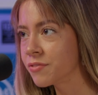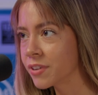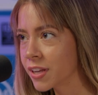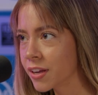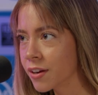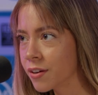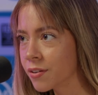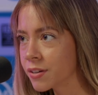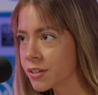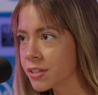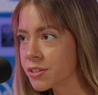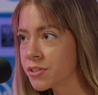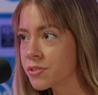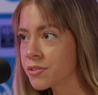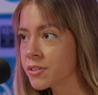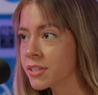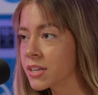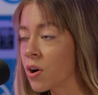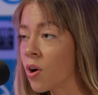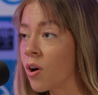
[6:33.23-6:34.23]
video, or did you
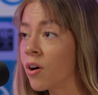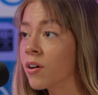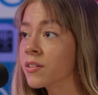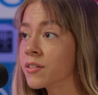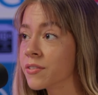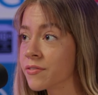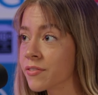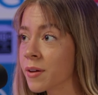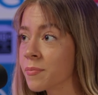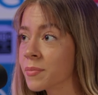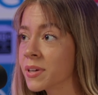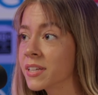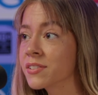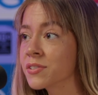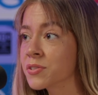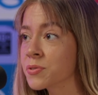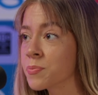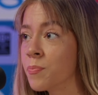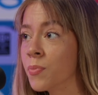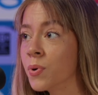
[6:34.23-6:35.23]
see all of them? Because
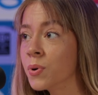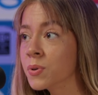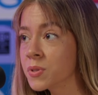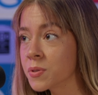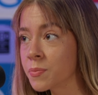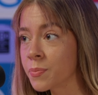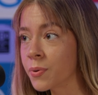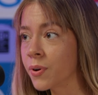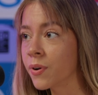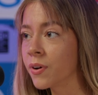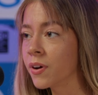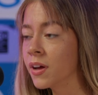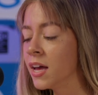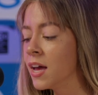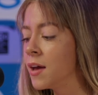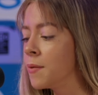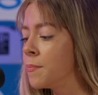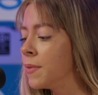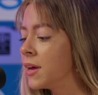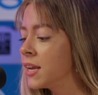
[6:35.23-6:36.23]
there's
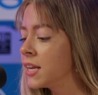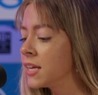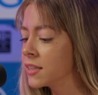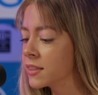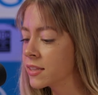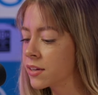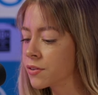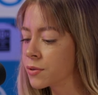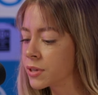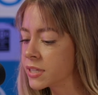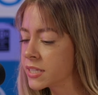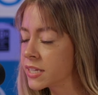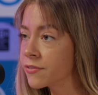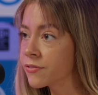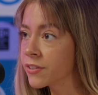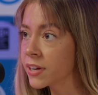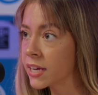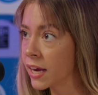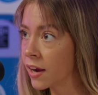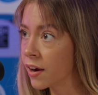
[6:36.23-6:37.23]
there were
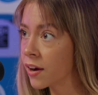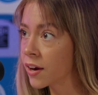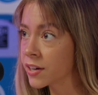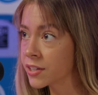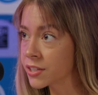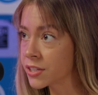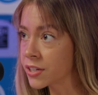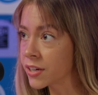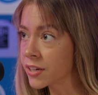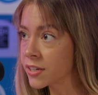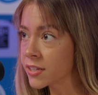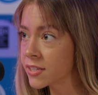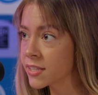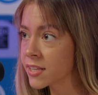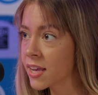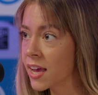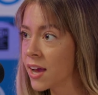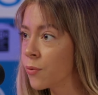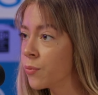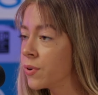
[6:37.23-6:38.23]
different
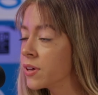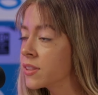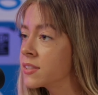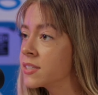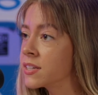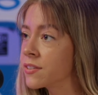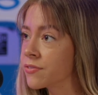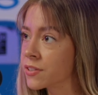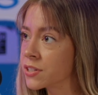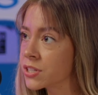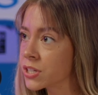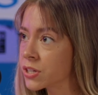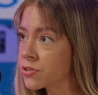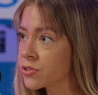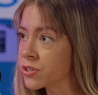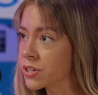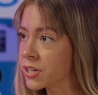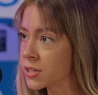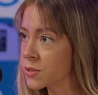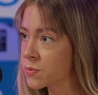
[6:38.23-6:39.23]
characters with different
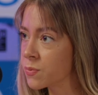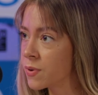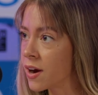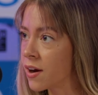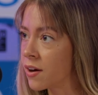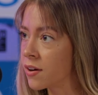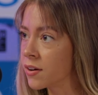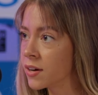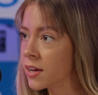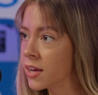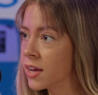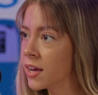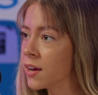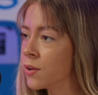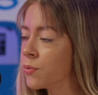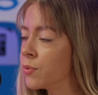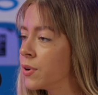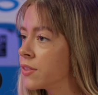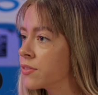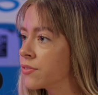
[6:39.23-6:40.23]
children as well,
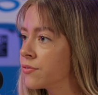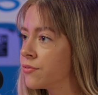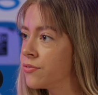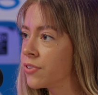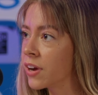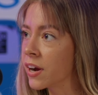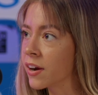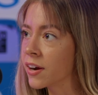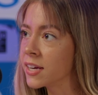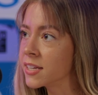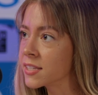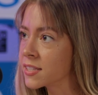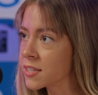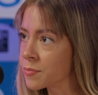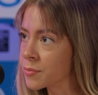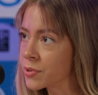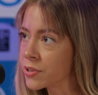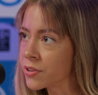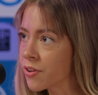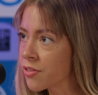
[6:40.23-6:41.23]
with very
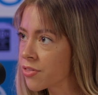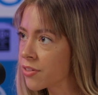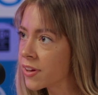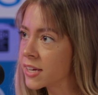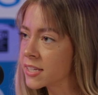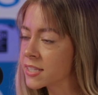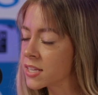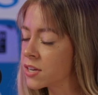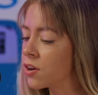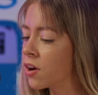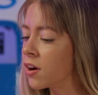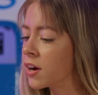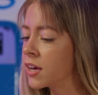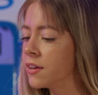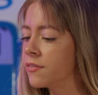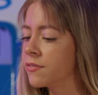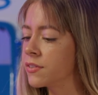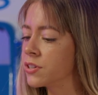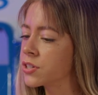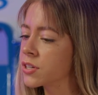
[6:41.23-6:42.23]
similar things, and not
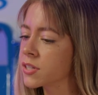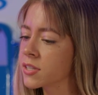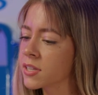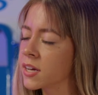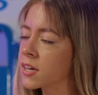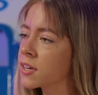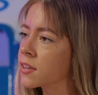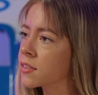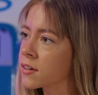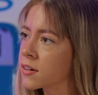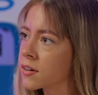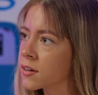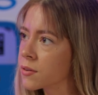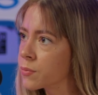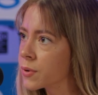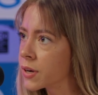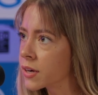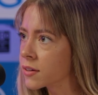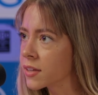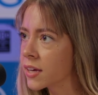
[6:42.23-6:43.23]
even just like the
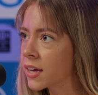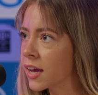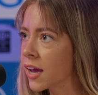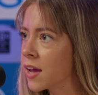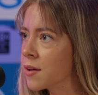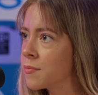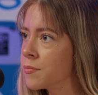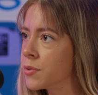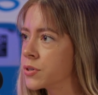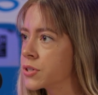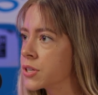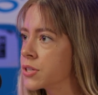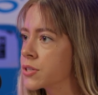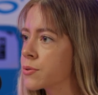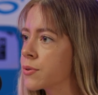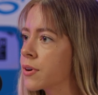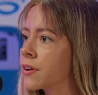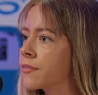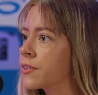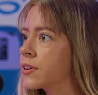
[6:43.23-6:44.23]
weird like hand motions
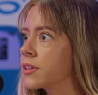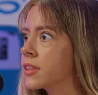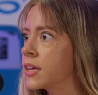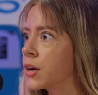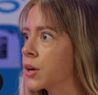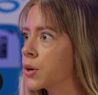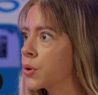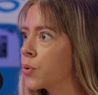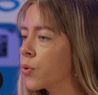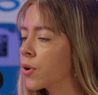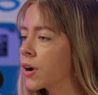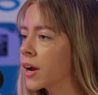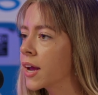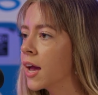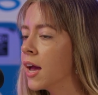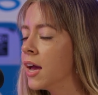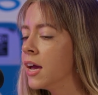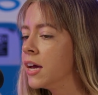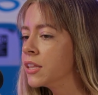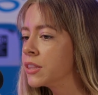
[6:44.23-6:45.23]
or whatever they're ignoring.
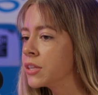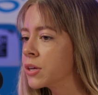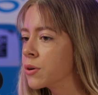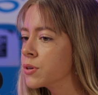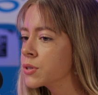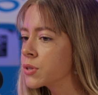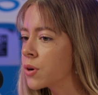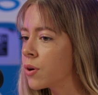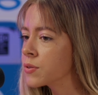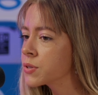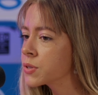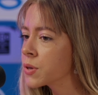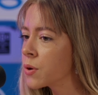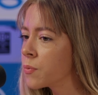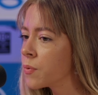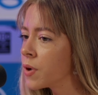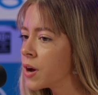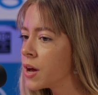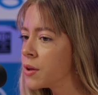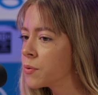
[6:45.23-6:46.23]
There was also
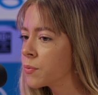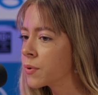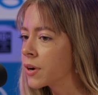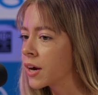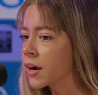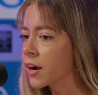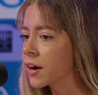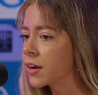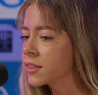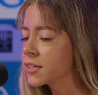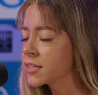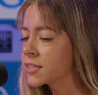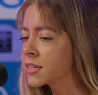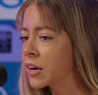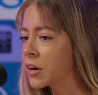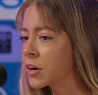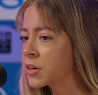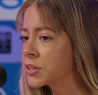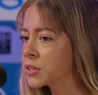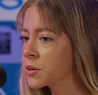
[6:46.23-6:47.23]
one where this
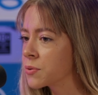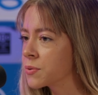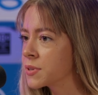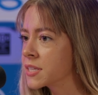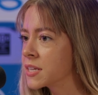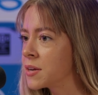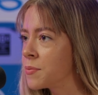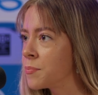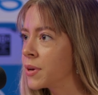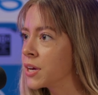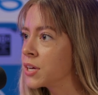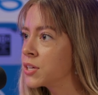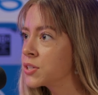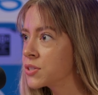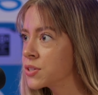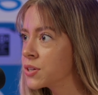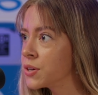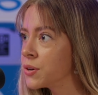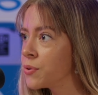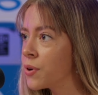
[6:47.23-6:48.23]
character was in a big
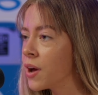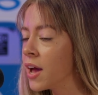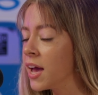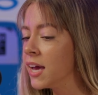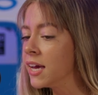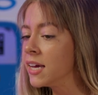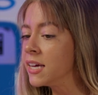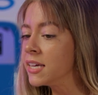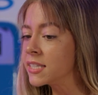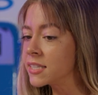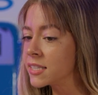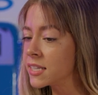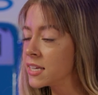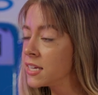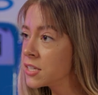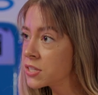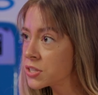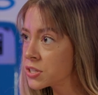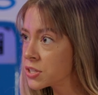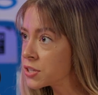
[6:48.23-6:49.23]
suit,
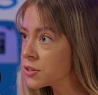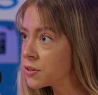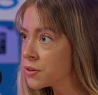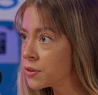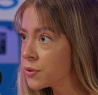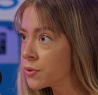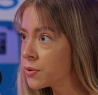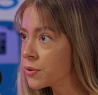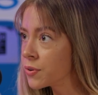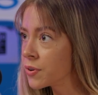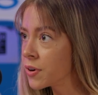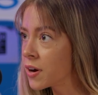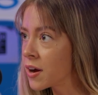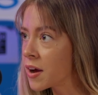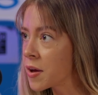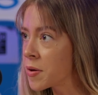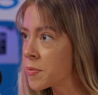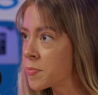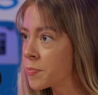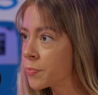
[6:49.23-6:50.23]
sees 2,
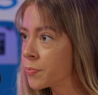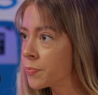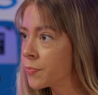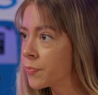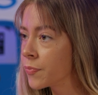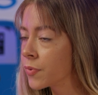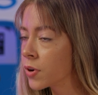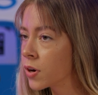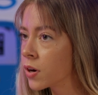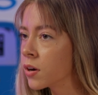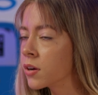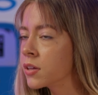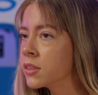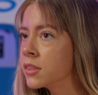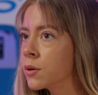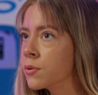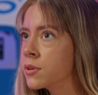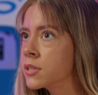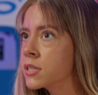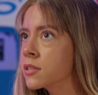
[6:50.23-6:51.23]
or
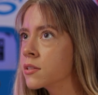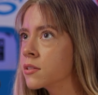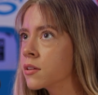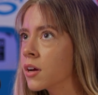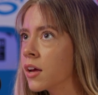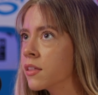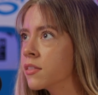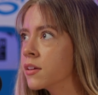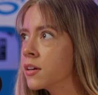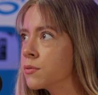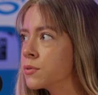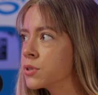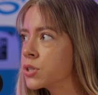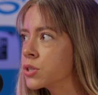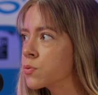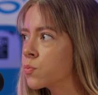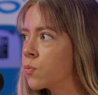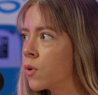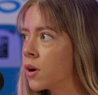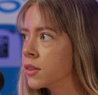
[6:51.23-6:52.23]
there was, I think it was
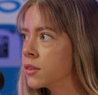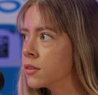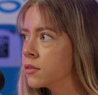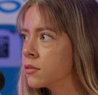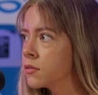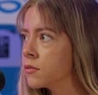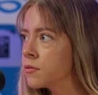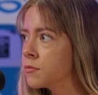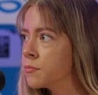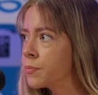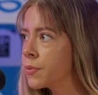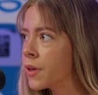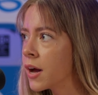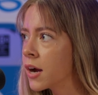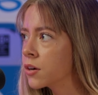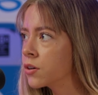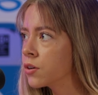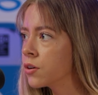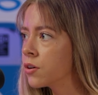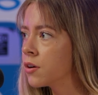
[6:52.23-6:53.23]
just one
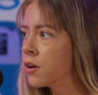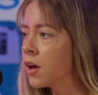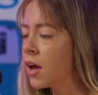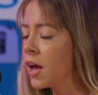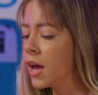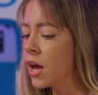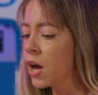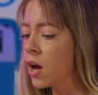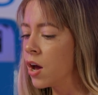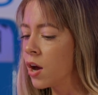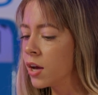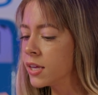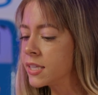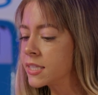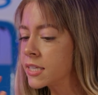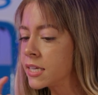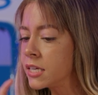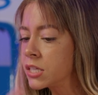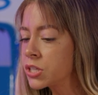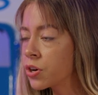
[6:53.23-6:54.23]
black girl,
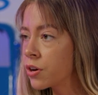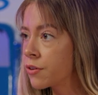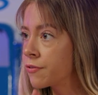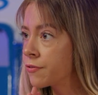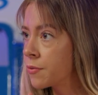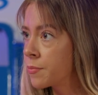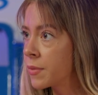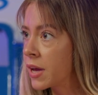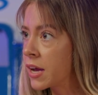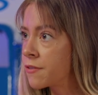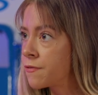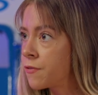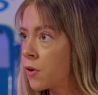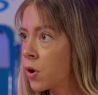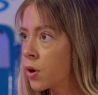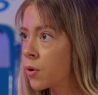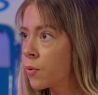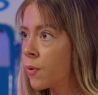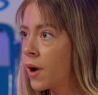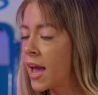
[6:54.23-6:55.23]
sees her from like
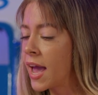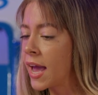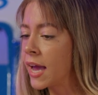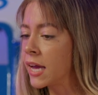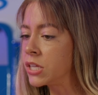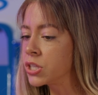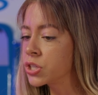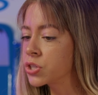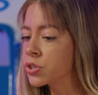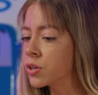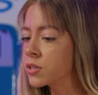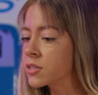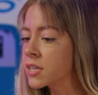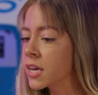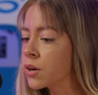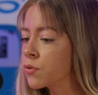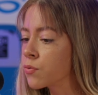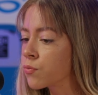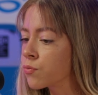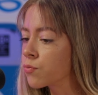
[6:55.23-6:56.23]
far away and starts
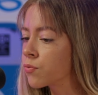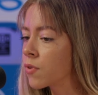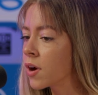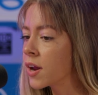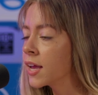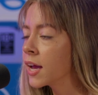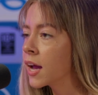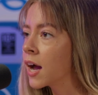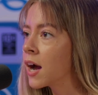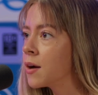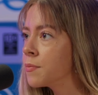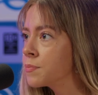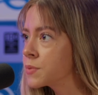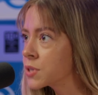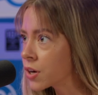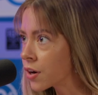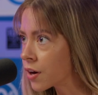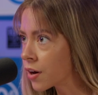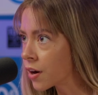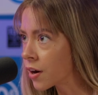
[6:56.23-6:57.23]
like running up
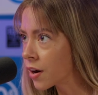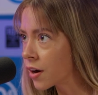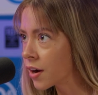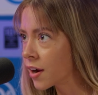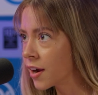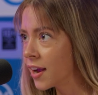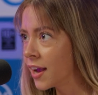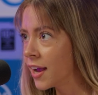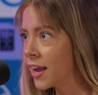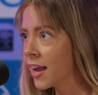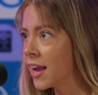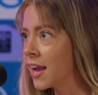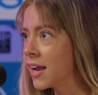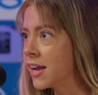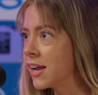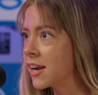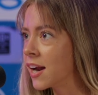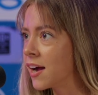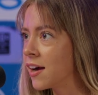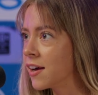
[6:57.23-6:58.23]
to her,
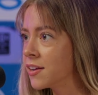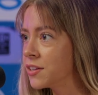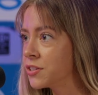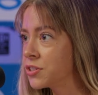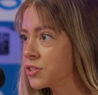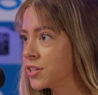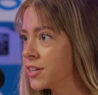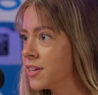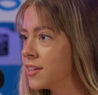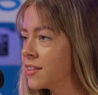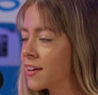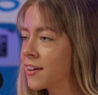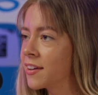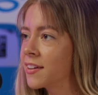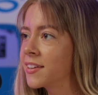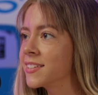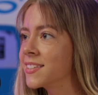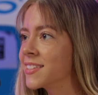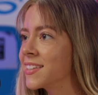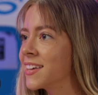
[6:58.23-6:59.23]
and she
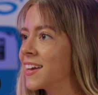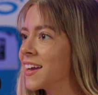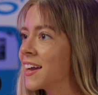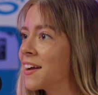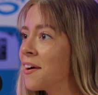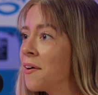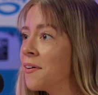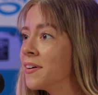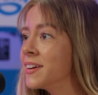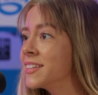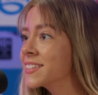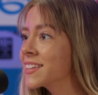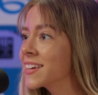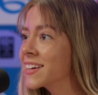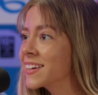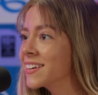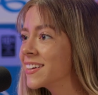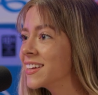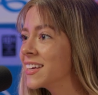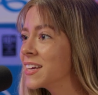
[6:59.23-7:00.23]
like is thinking, oh, he's
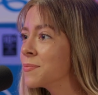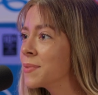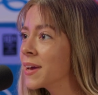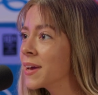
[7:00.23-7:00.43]
like gonna give